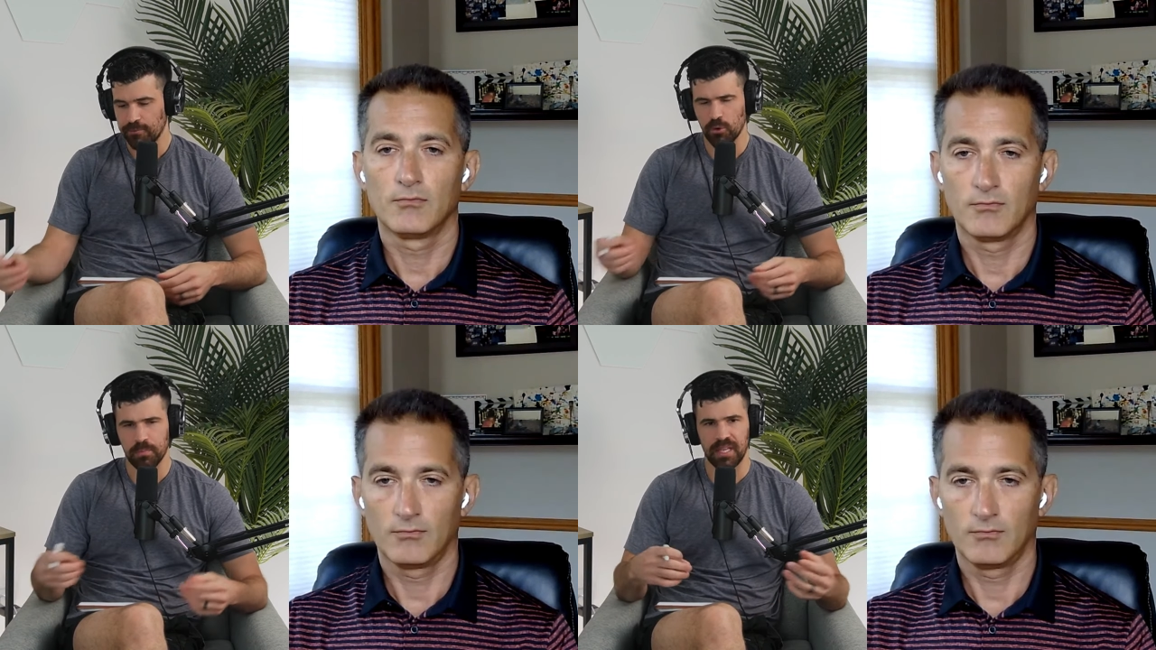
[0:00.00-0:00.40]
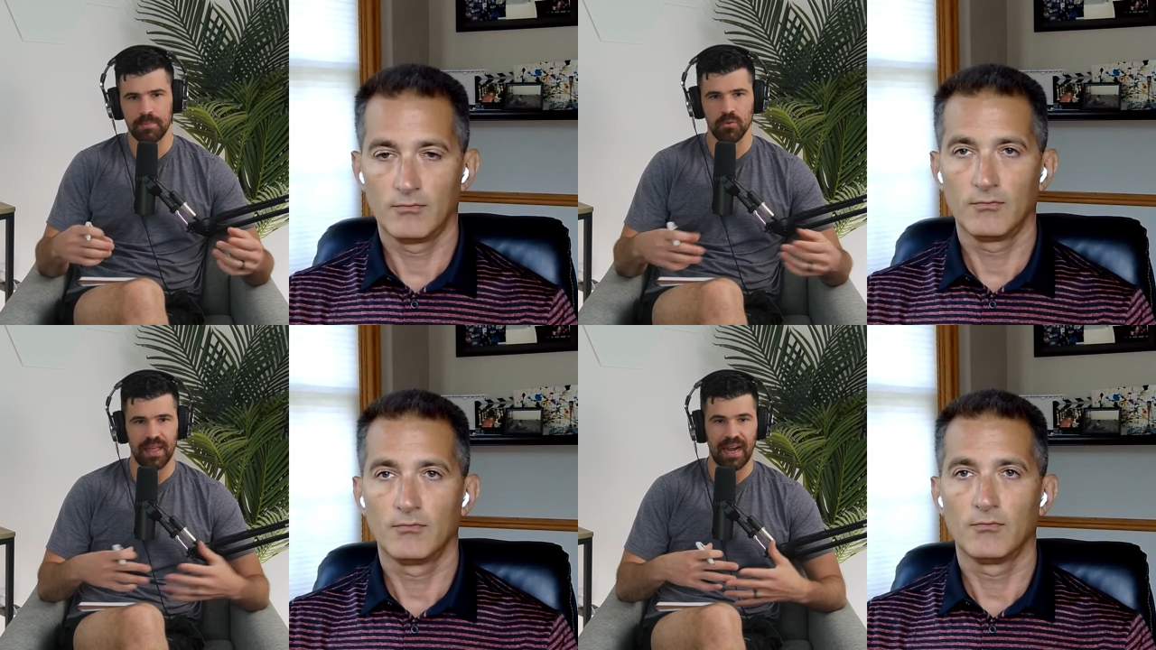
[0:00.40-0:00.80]
Speaker 1: for
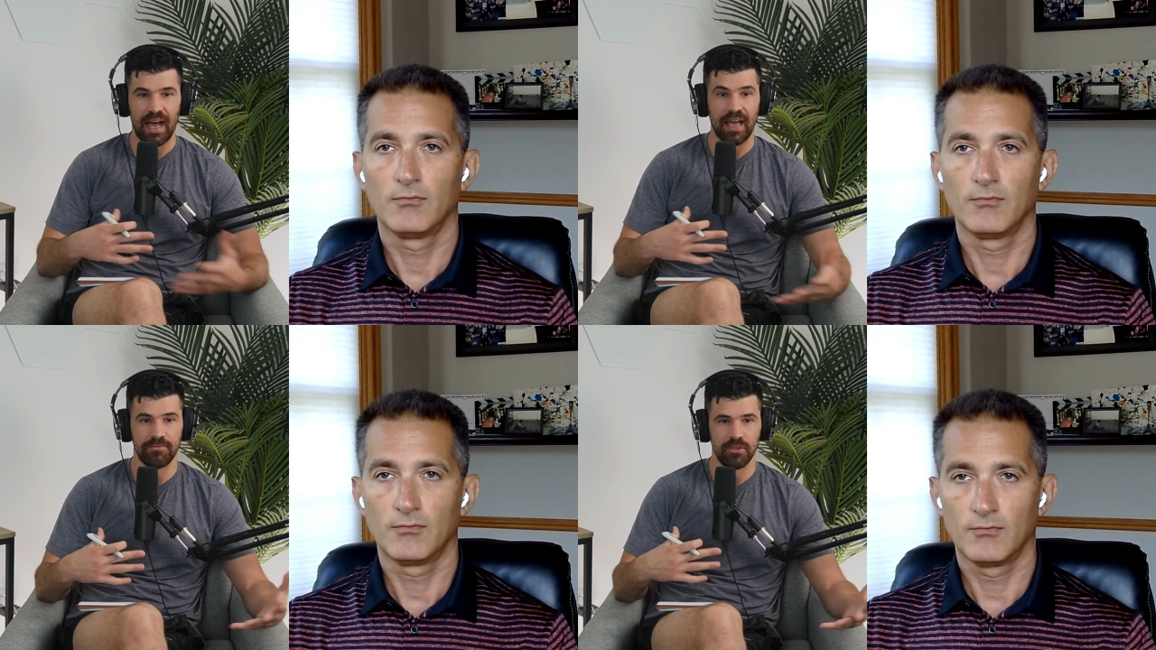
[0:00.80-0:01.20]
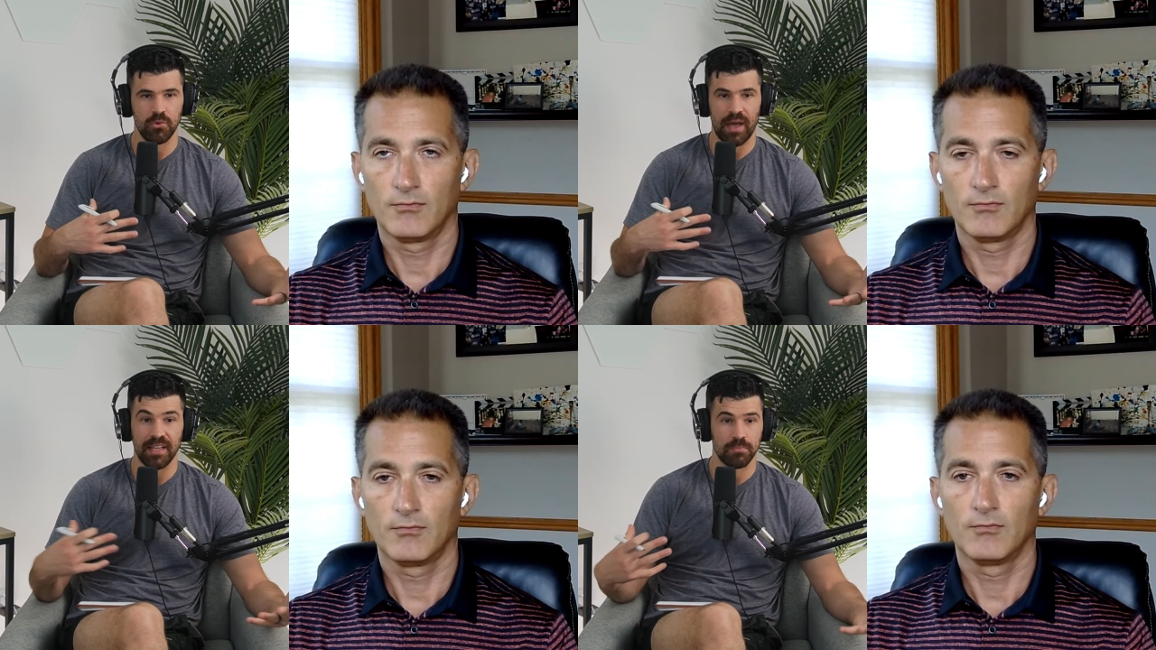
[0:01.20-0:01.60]
people that I
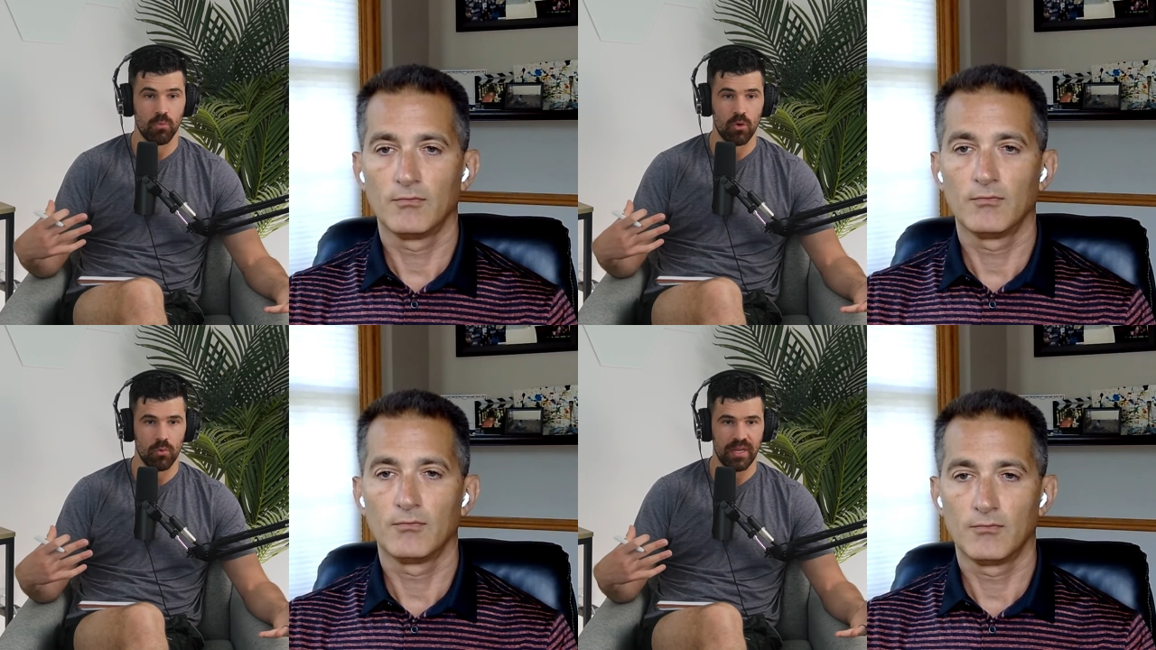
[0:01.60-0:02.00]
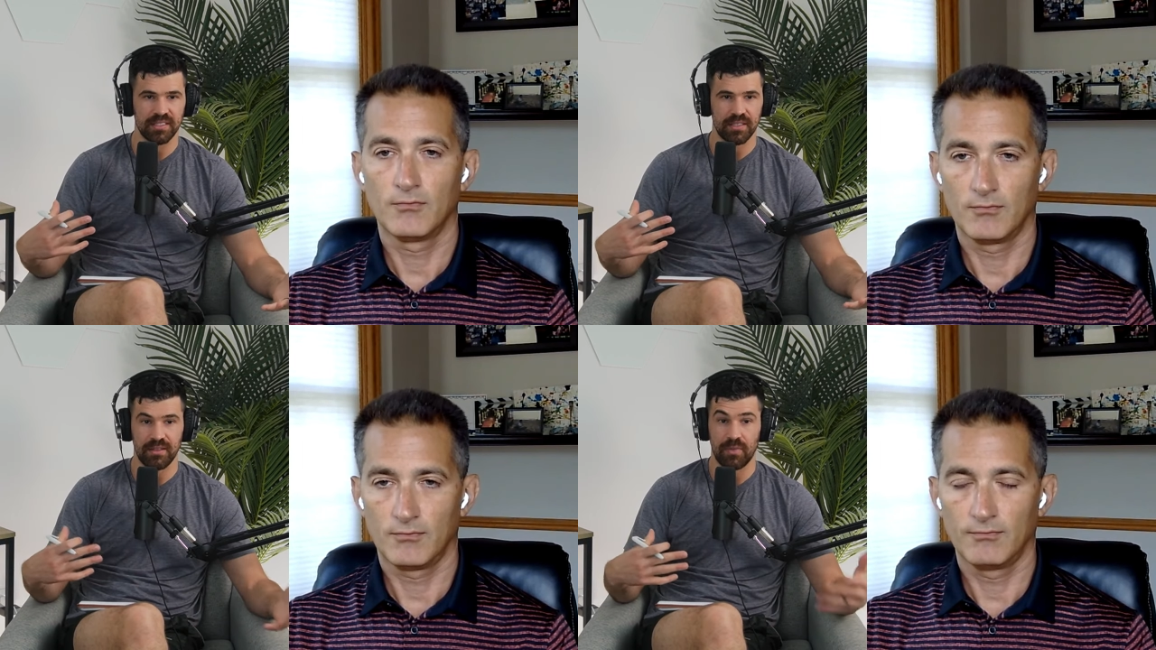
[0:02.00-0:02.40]
view as more
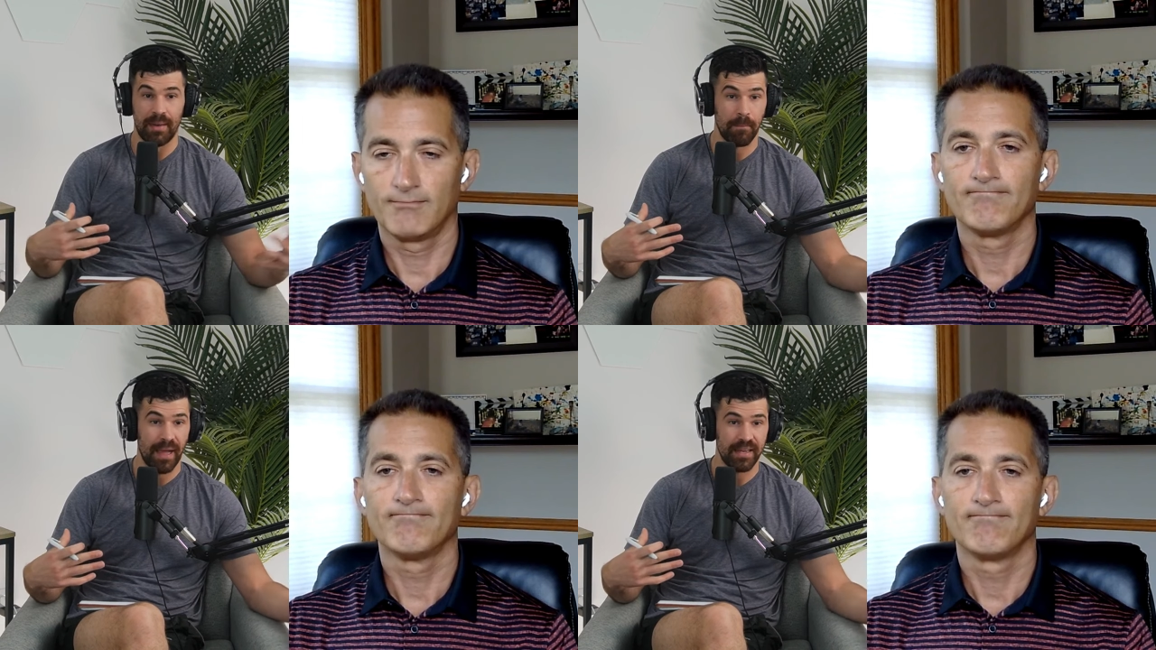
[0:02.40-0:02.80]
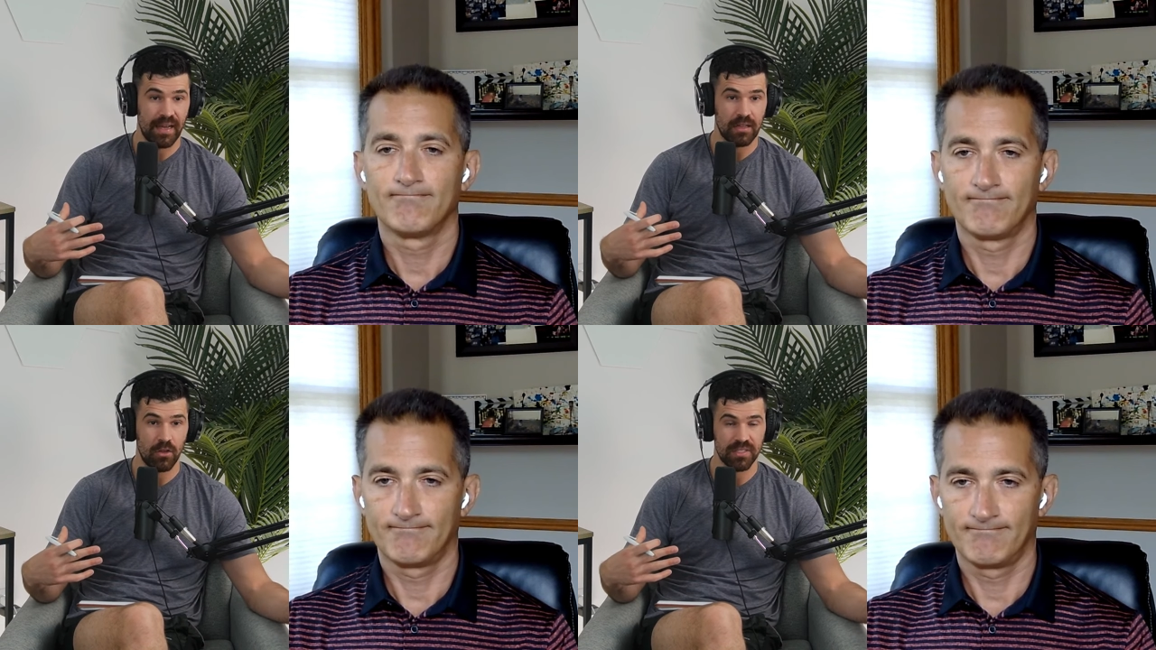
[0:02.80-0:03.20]
risky that might
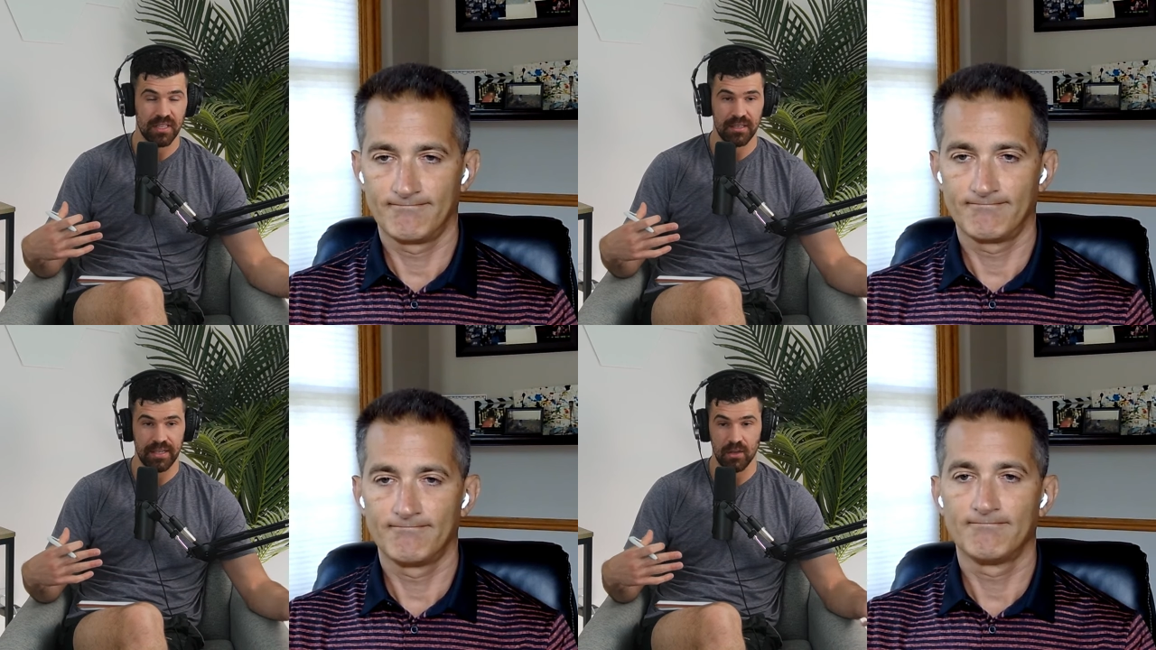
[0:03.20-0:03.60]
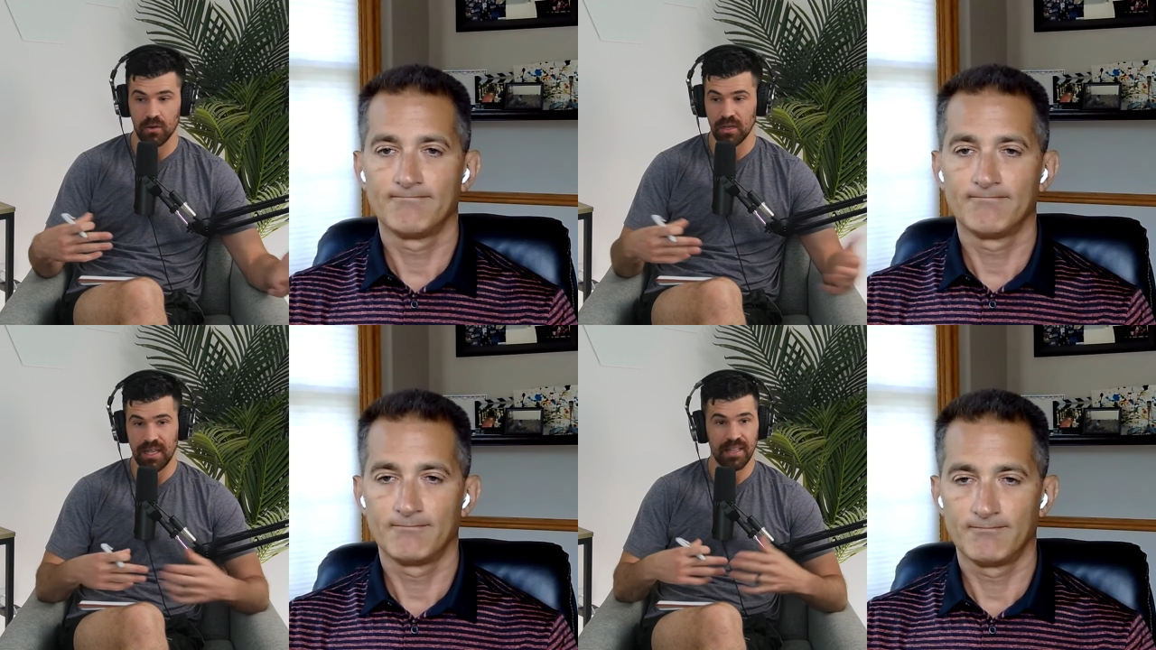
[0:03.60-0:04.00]
not close on the deal.